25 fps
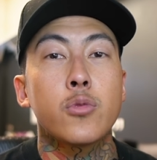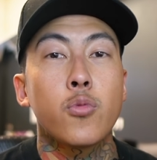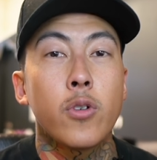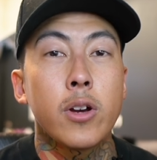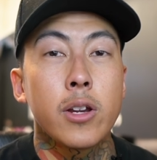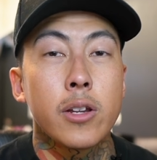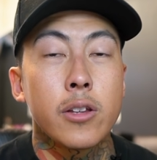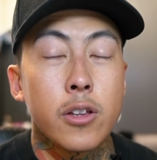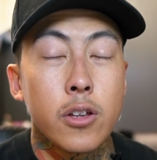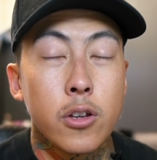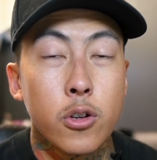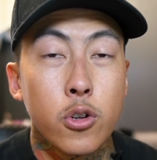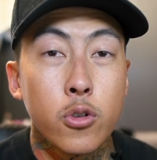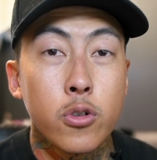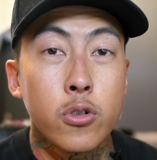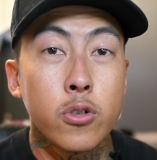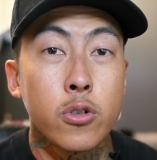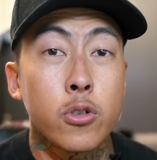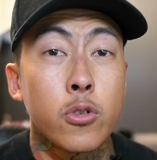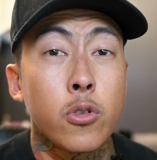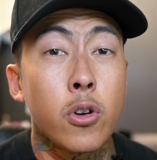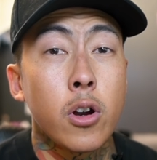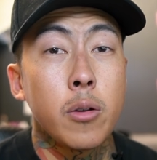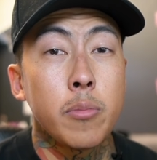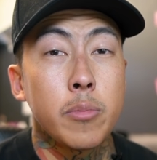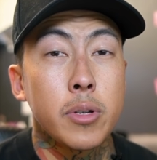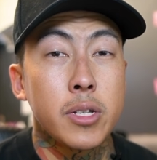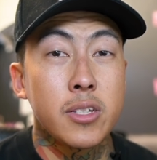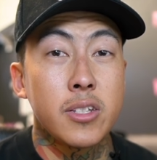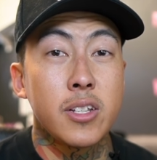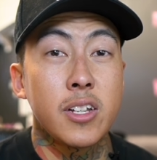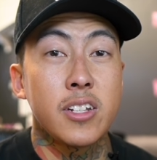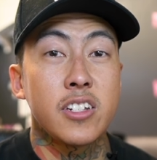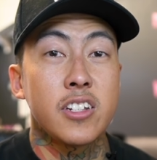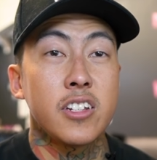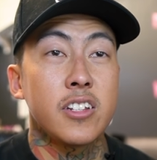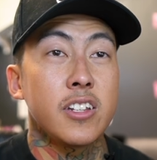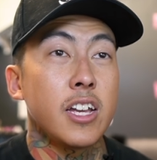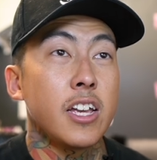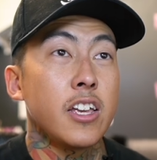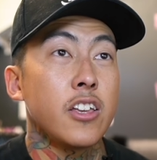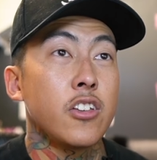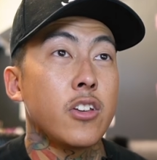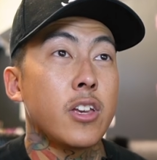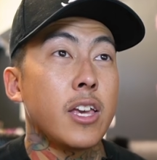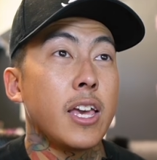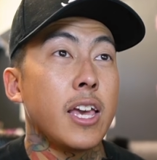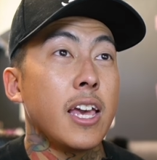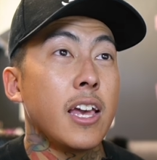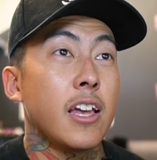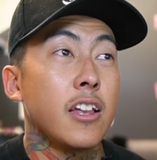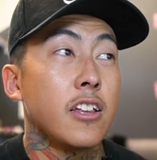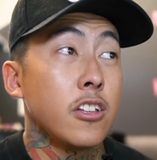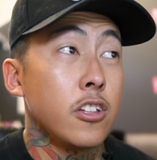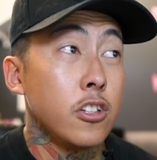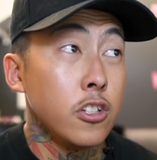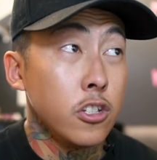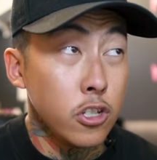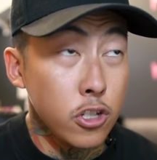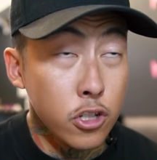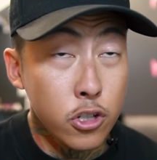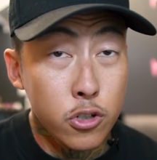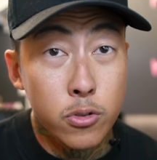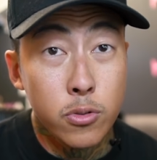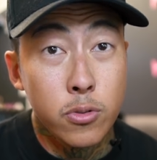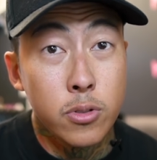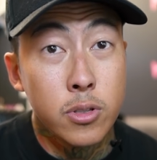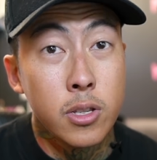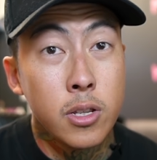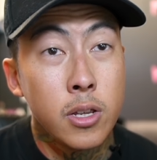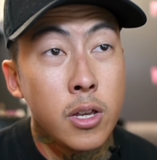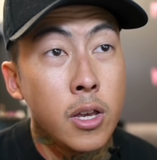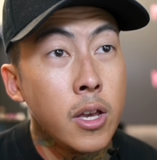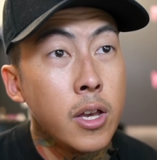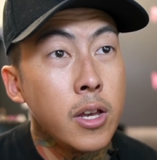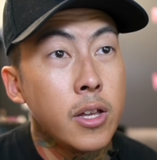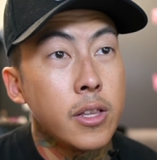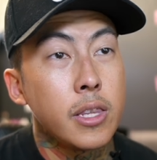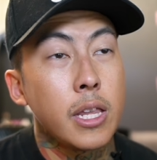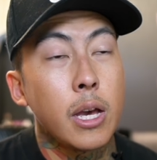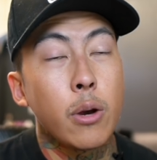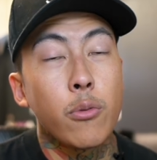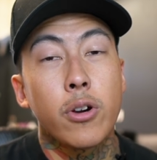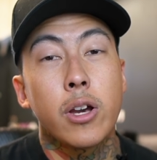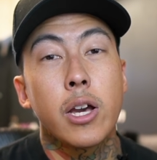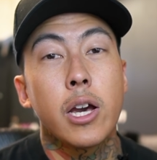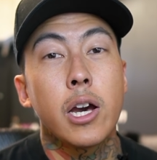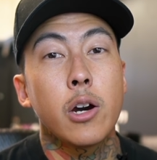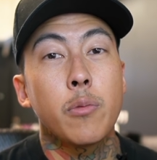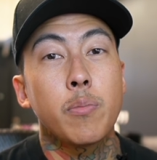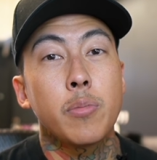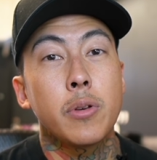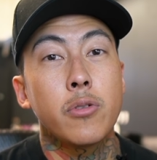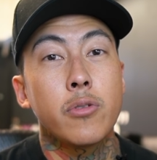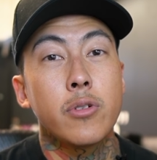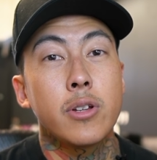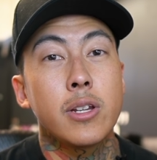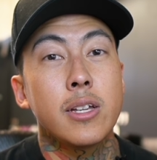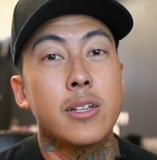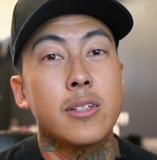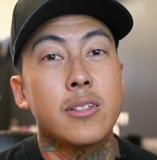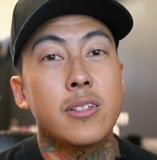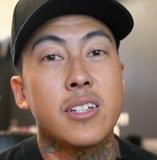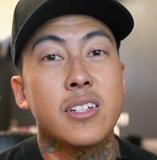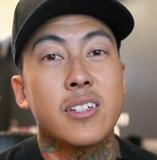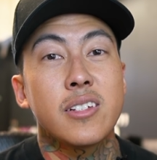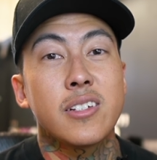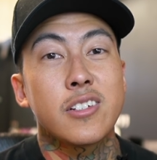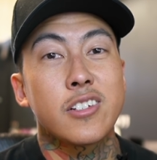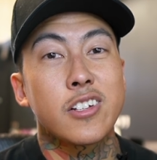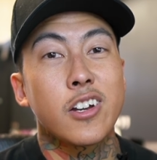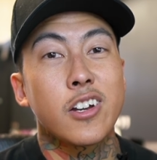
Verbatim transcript: one Google Chrome extension that you can use that will help you with this. This is